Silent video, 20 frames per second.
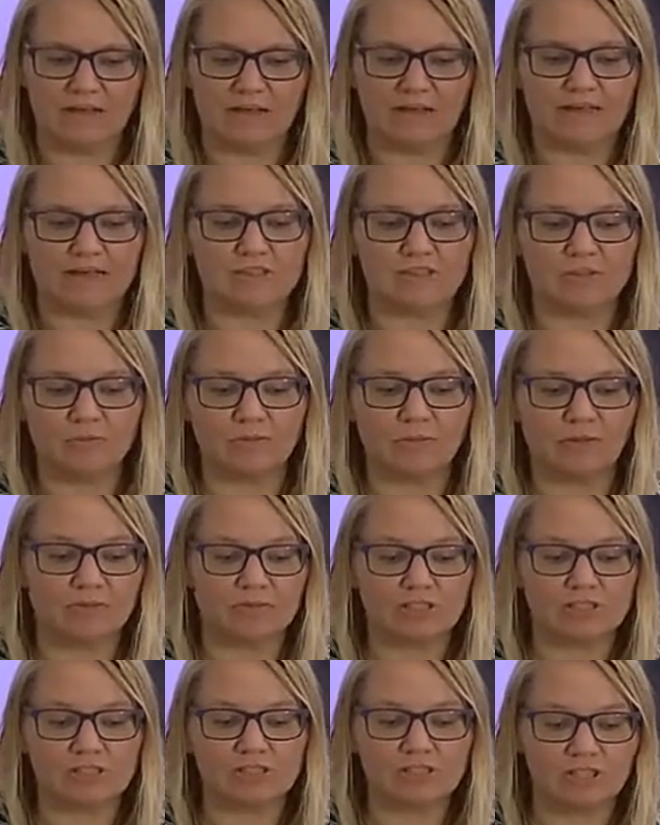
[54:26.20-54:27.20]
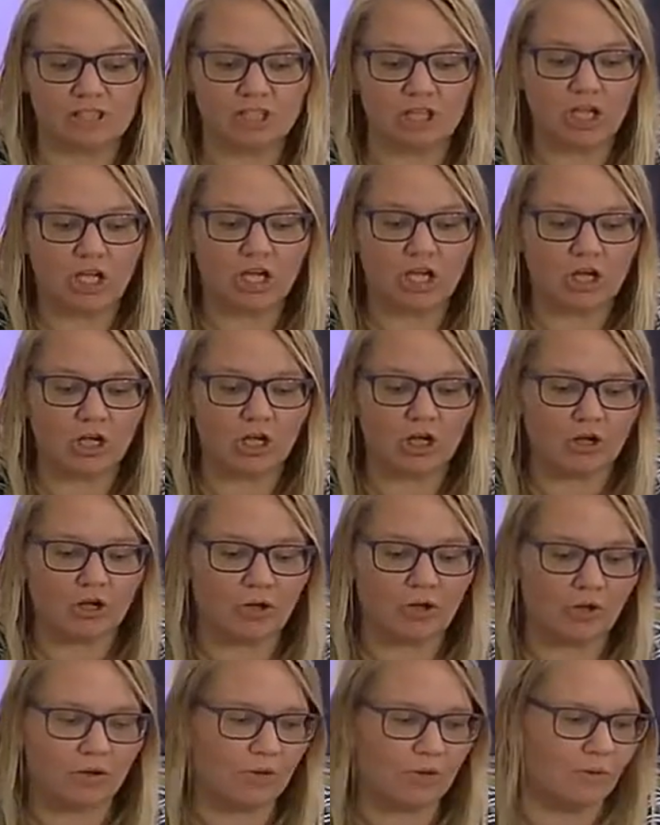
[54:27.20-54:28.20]
And so they're
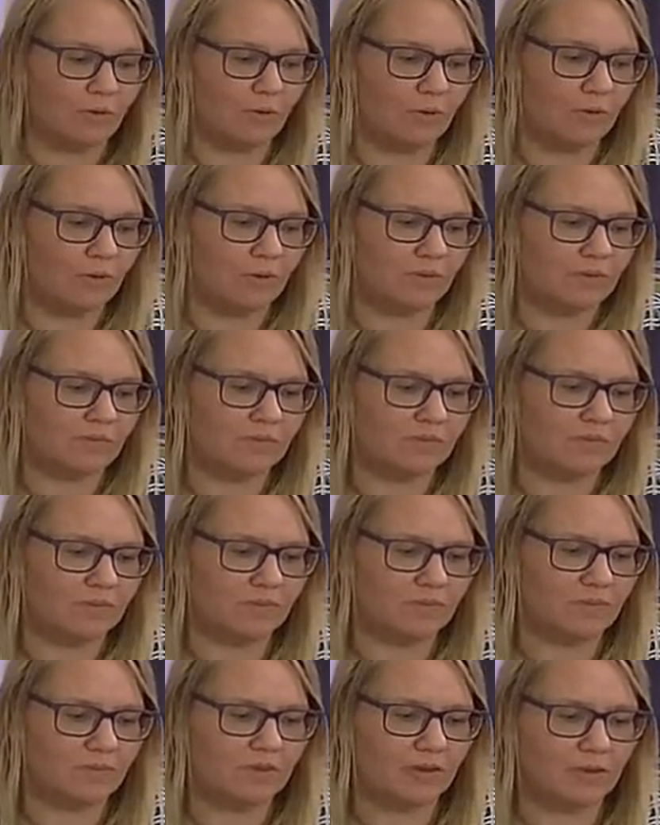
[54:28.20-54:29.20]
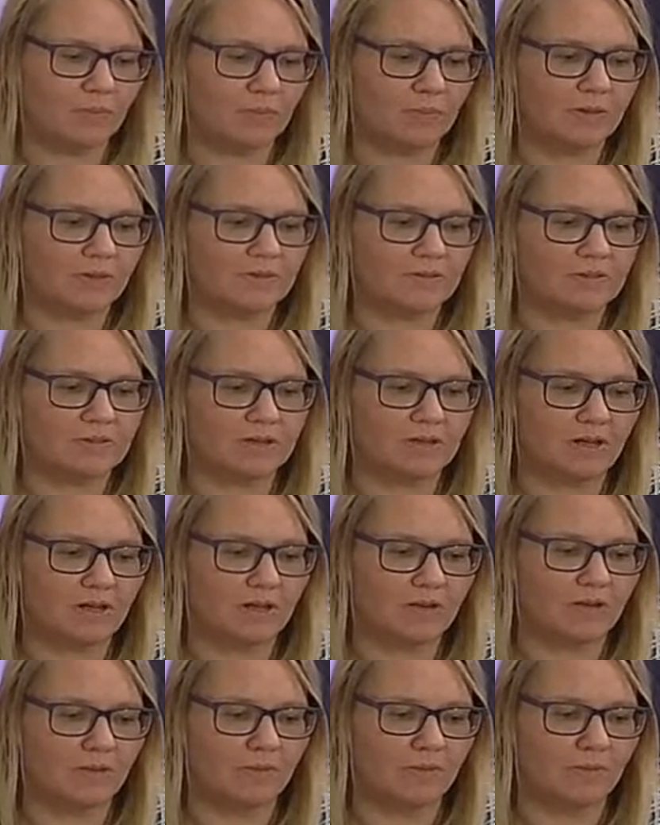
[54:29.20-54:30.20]
slow. They're real
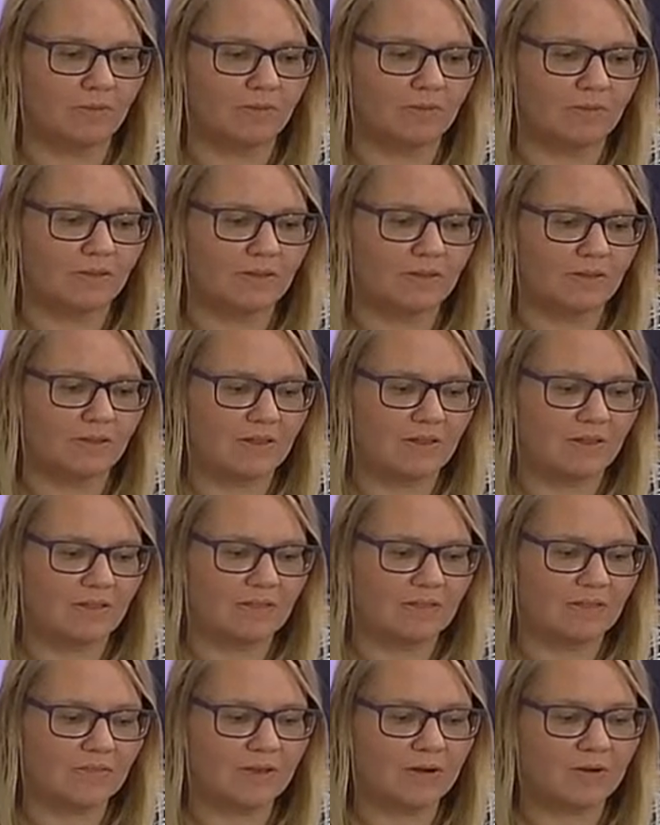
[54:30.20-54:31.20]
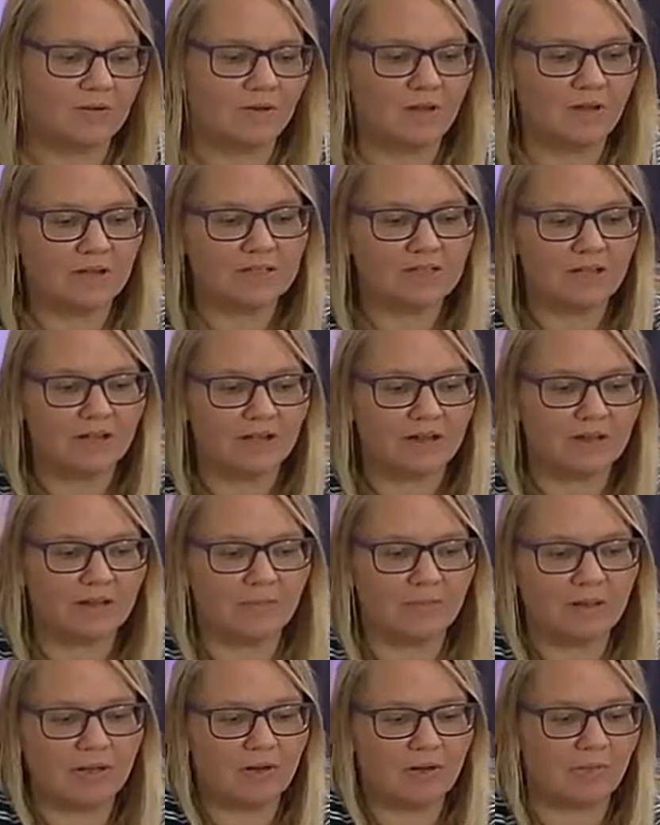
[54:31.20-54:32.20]
slow. They're not talking
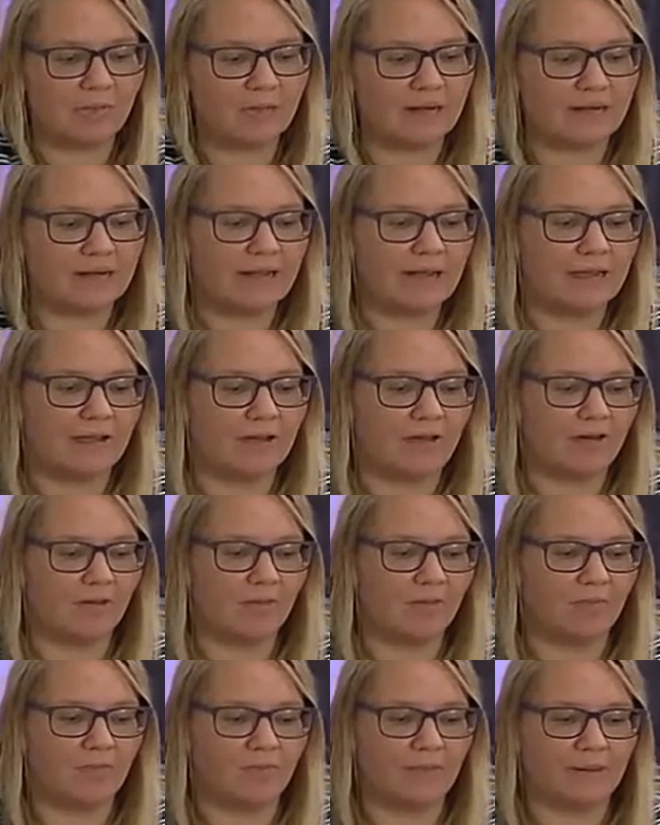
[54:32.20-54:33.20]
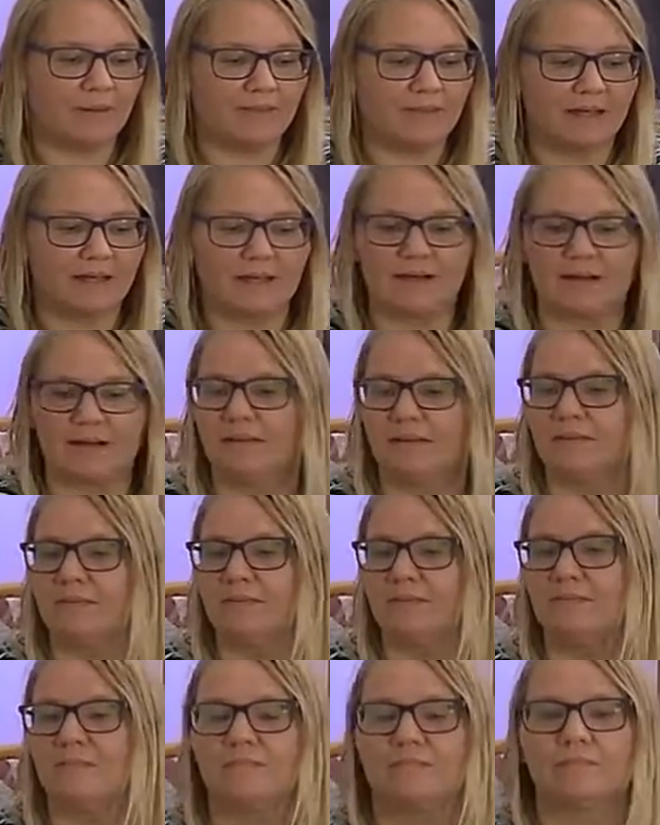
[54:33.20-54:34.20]
about it right now, but then
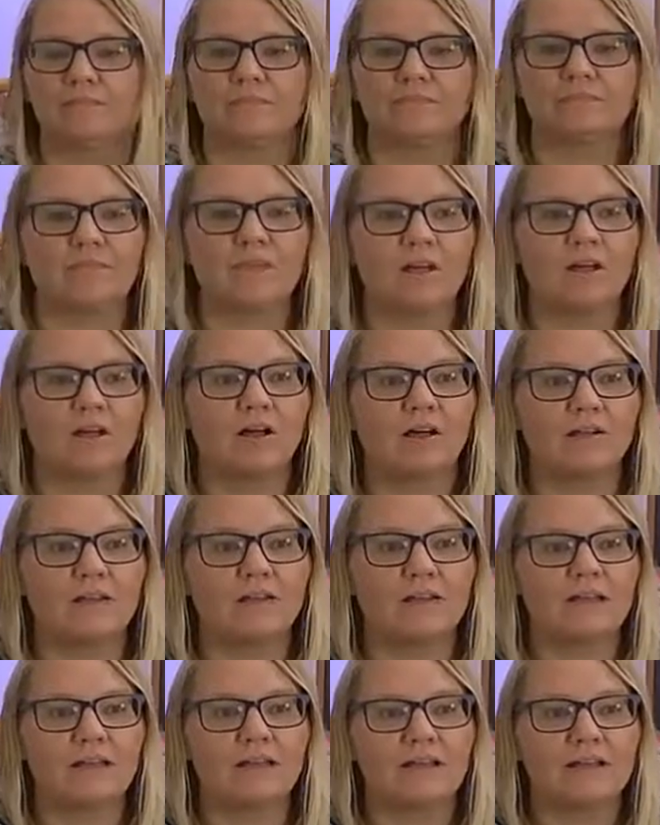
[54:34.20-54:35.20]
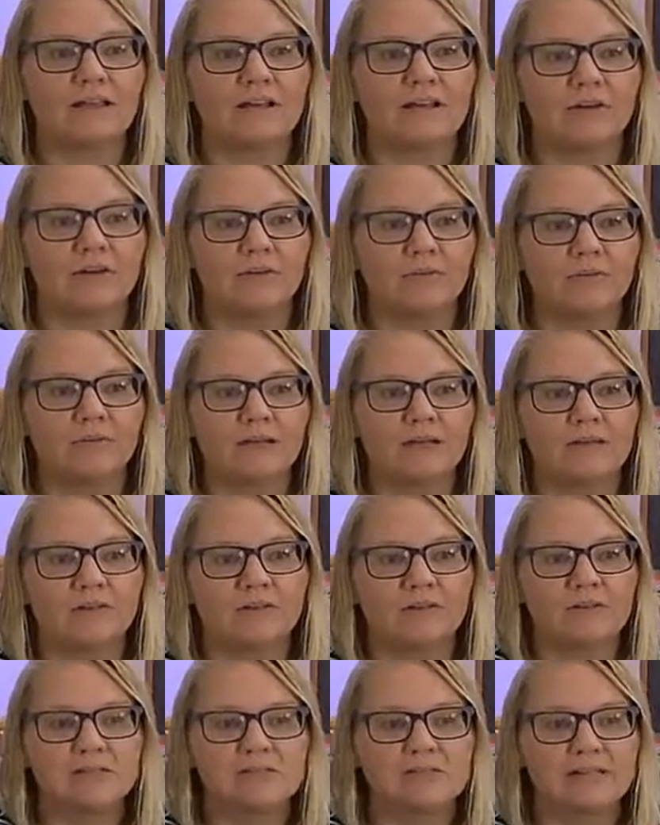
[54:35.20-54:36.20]
it
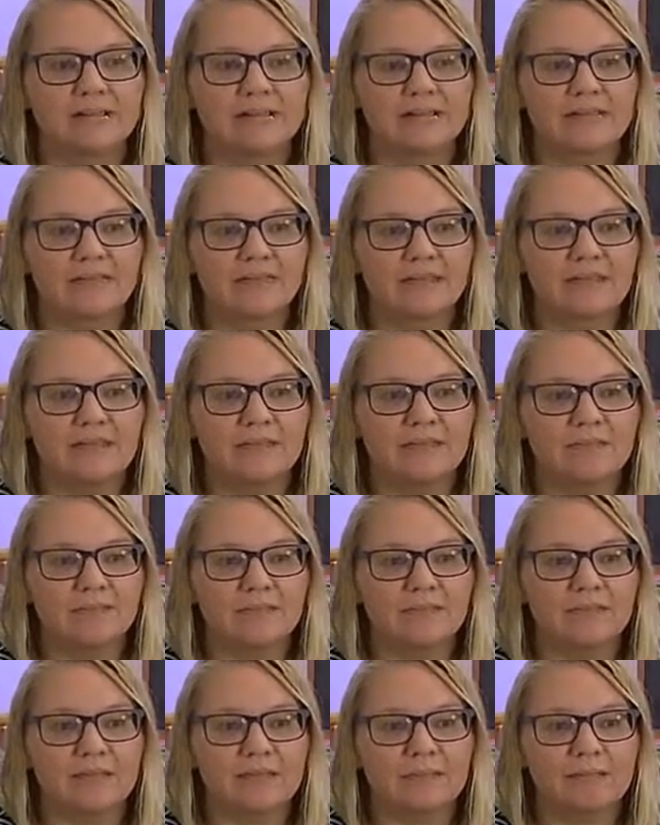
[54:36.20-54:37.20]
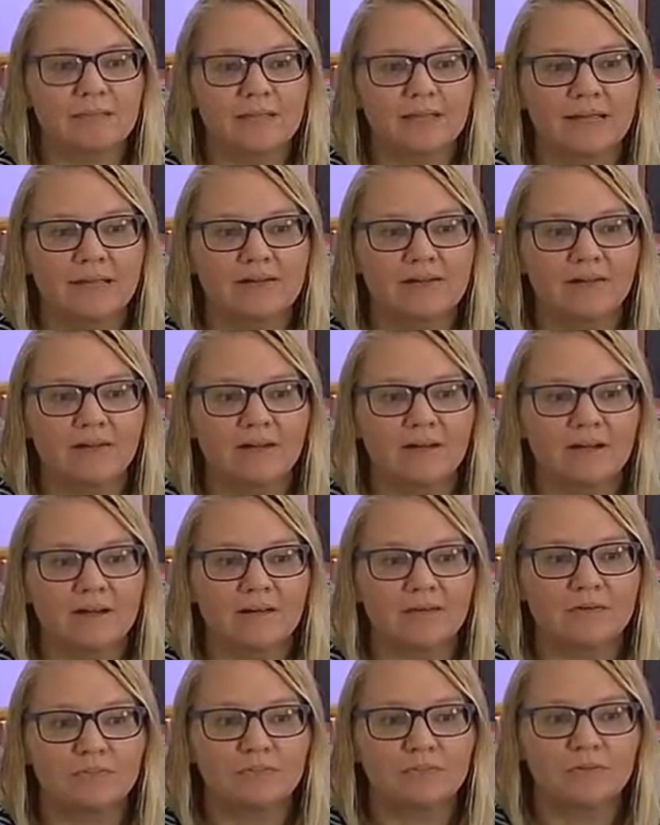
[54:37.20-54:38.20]
looks like they plan
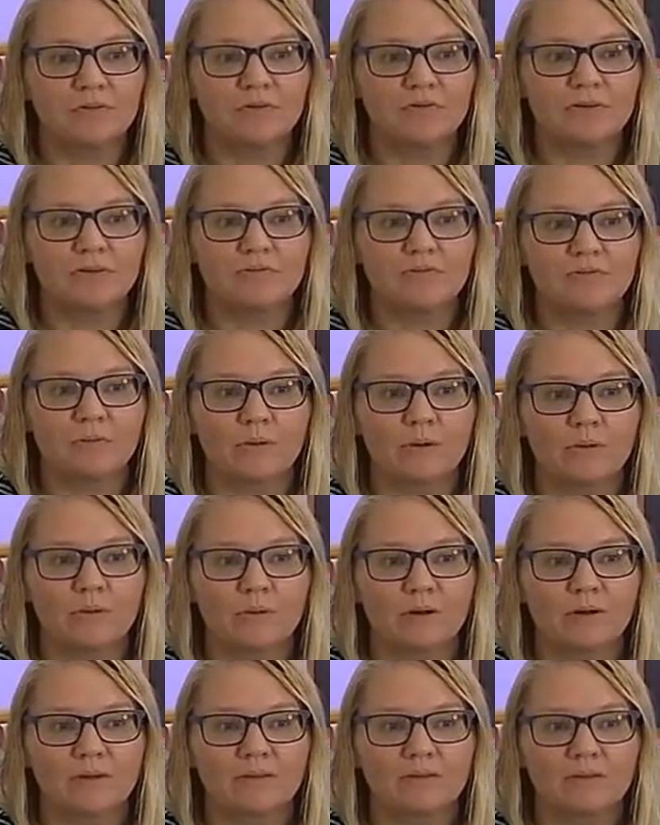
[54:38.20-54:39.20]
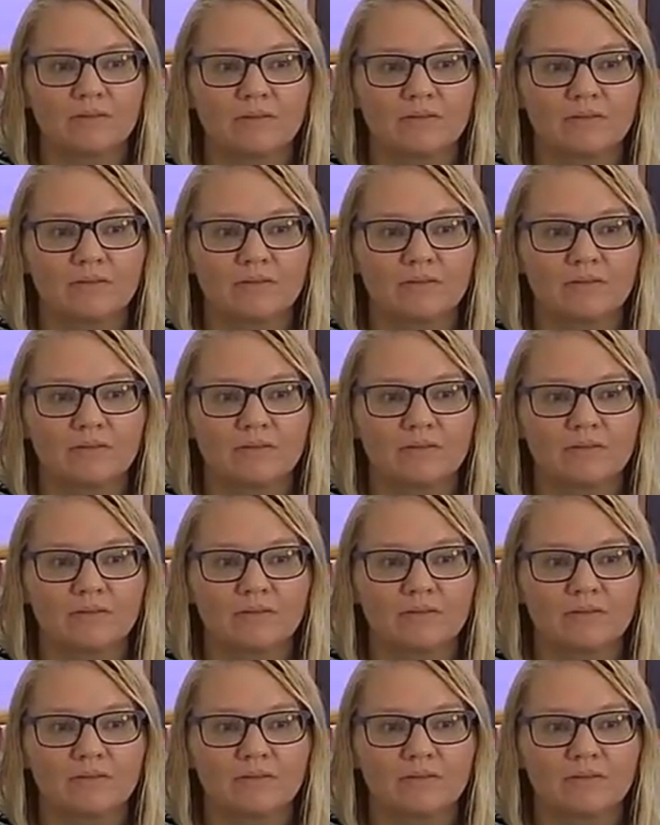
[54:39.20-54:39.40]
on moving forward.